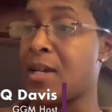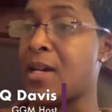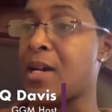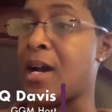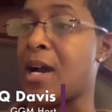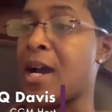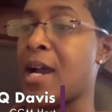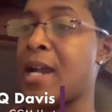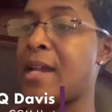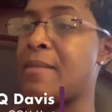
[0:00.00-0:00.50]

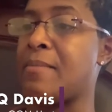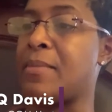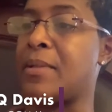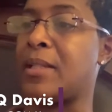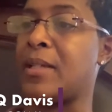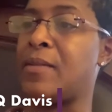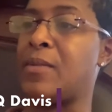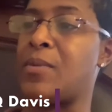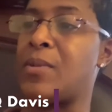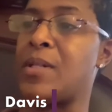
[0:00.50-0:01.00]
All right,
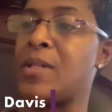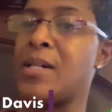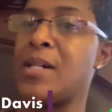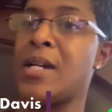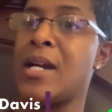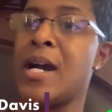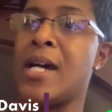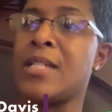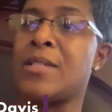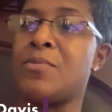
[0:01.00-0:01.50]
beloved, well, good
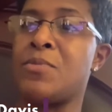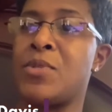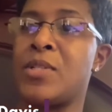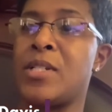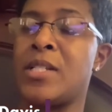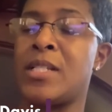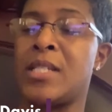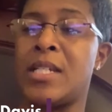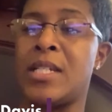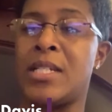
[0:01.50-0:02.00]
God's
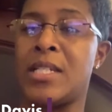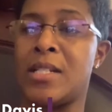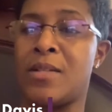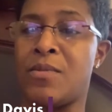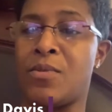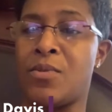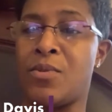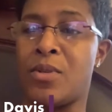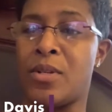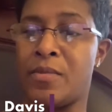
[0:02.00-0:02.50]
morning to each and
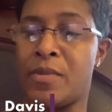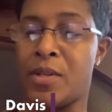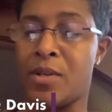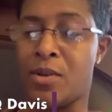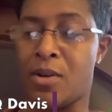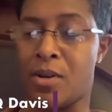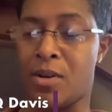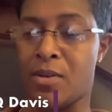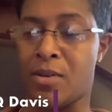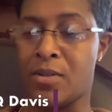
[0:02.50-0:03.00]
every one of you
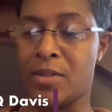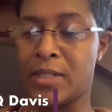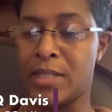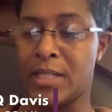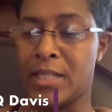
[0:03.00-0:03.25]
all.